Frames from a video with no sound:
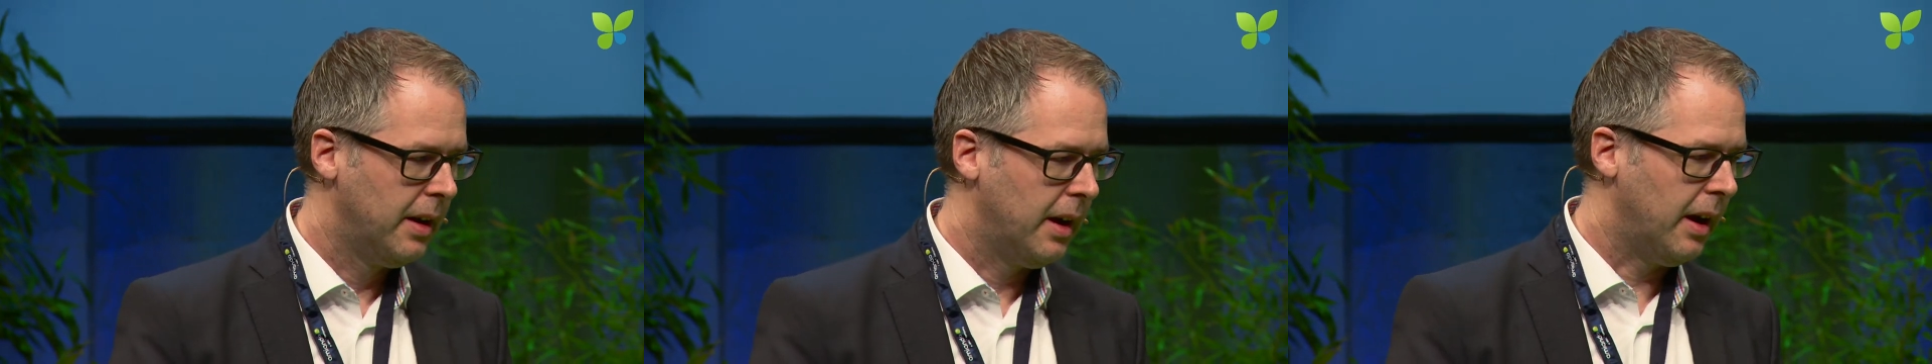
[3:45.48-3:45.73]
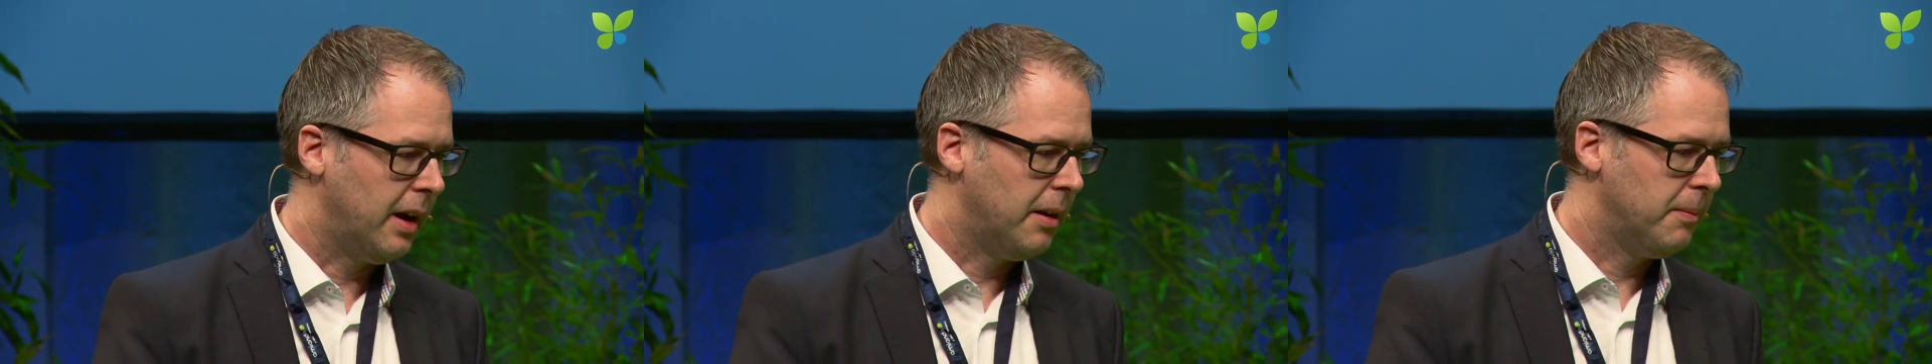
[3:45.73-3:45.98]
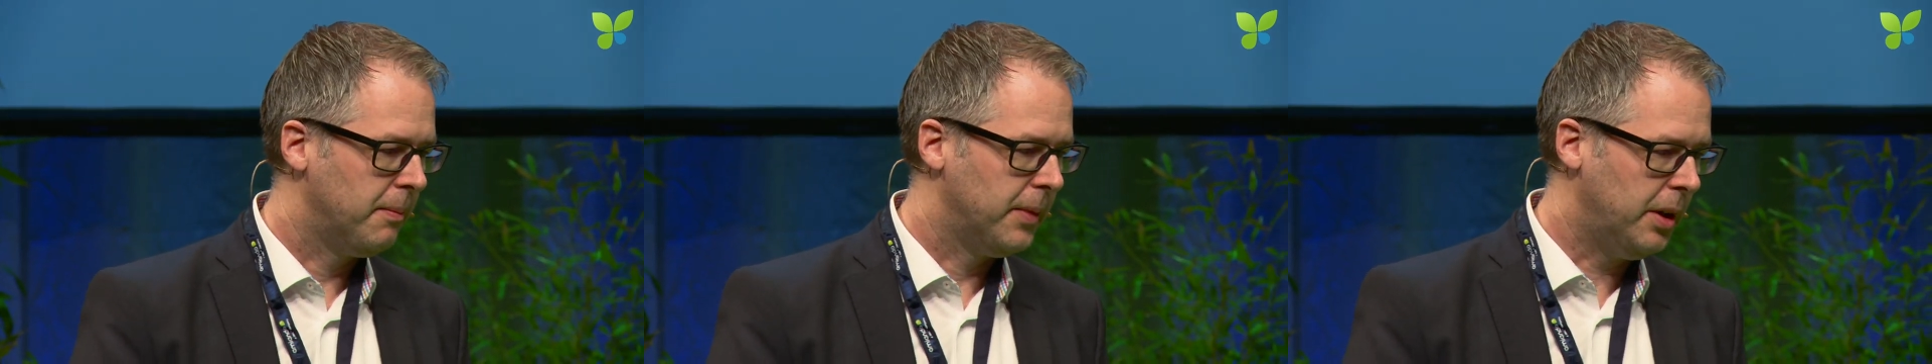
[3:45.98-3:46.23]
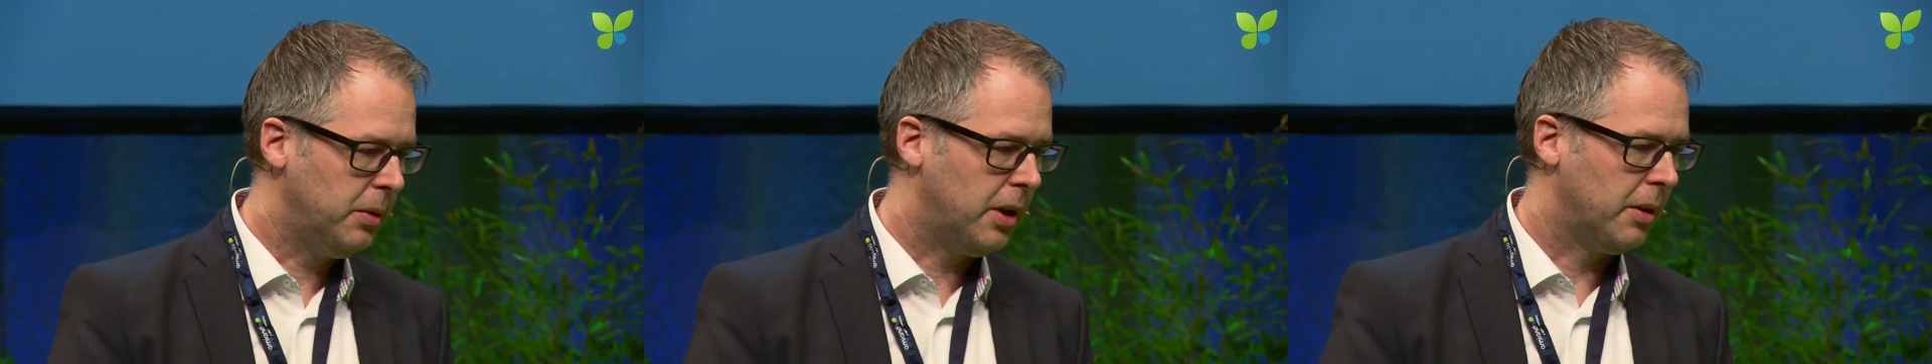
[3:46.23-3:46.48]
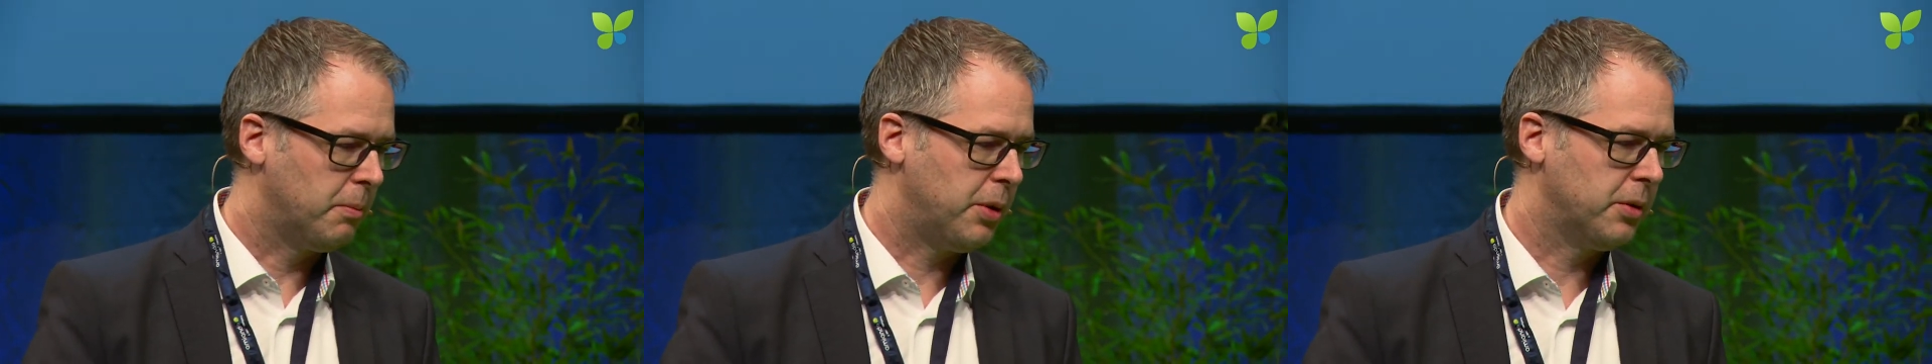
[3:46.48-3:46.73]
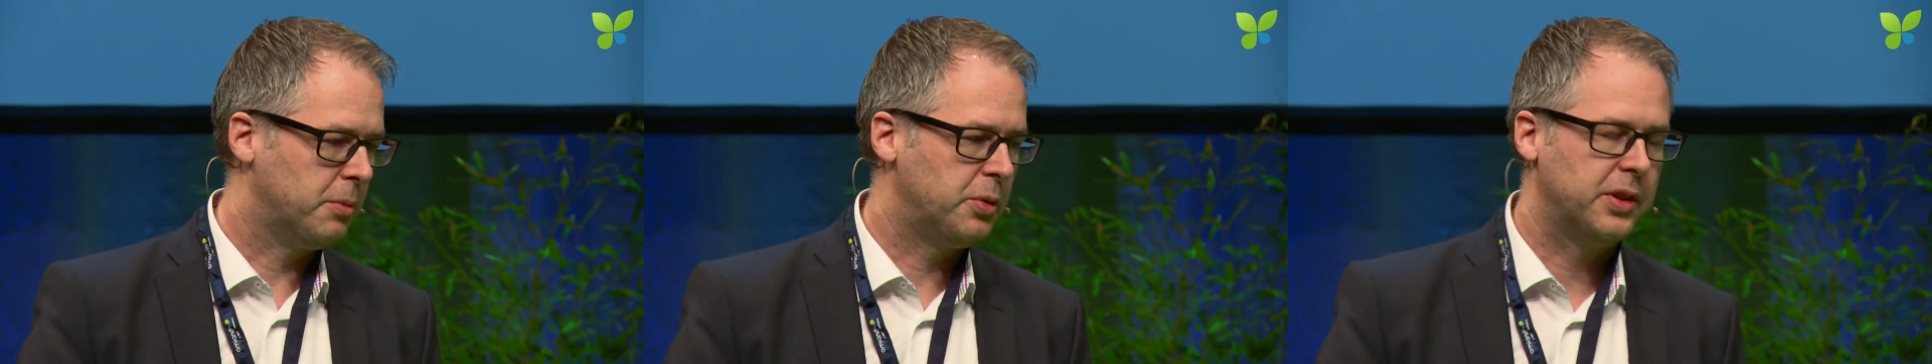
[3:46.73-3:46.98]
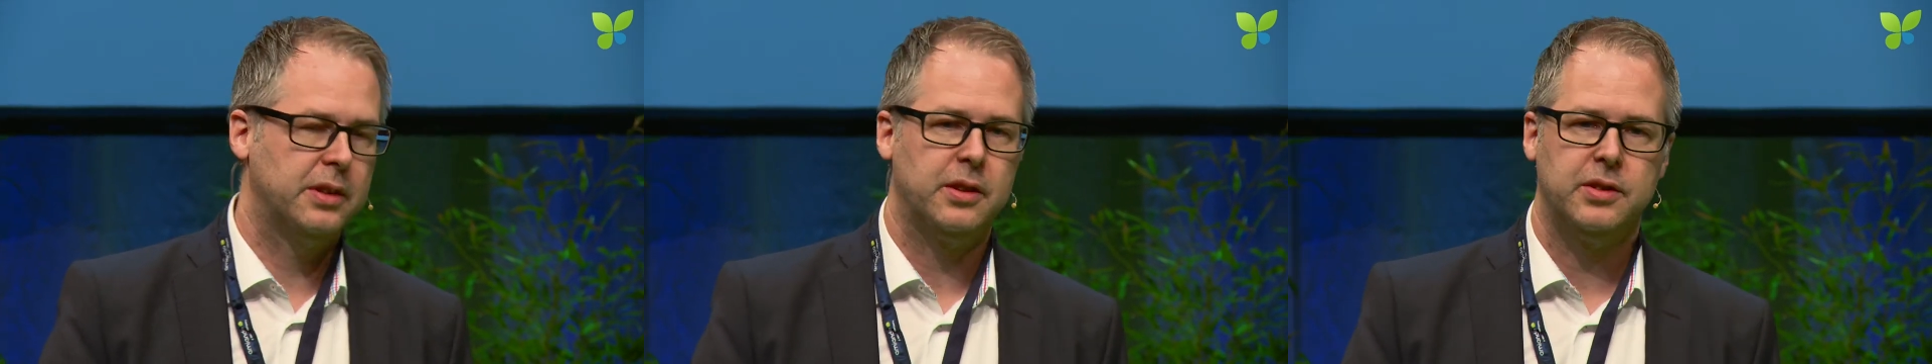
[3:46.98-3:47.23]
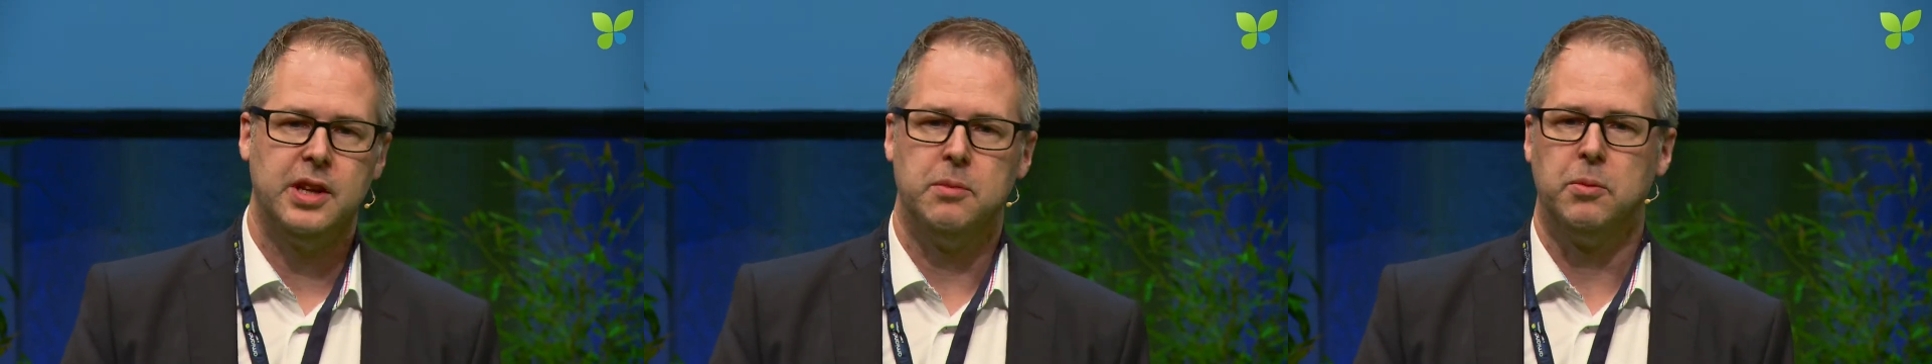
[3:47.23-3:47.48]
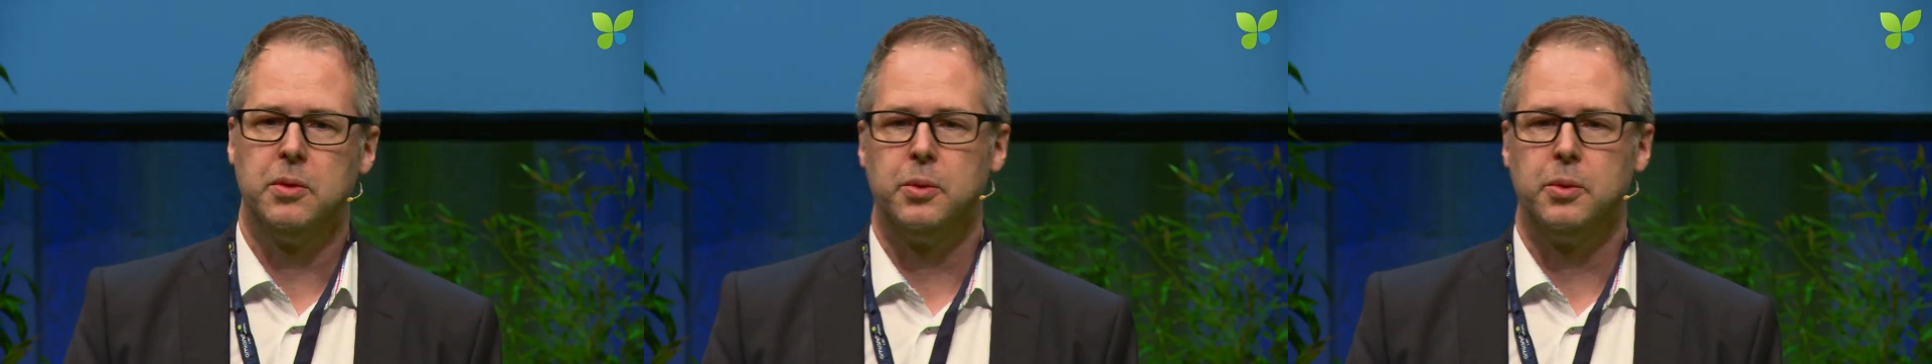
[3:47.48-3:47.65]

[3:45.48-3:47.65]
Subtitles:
Now, I'm proud to present our team.